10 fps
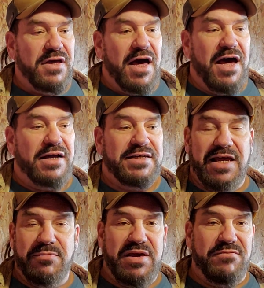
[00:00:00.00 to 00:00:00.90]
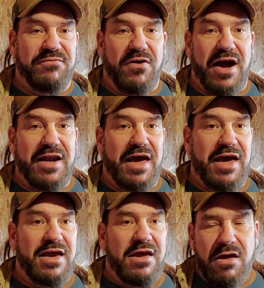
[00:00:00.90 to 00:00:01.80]
uh, today being
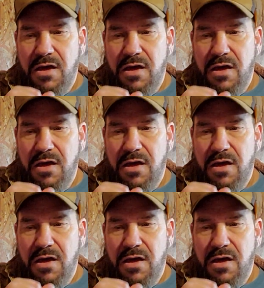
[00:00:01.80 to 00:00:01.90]
Friday,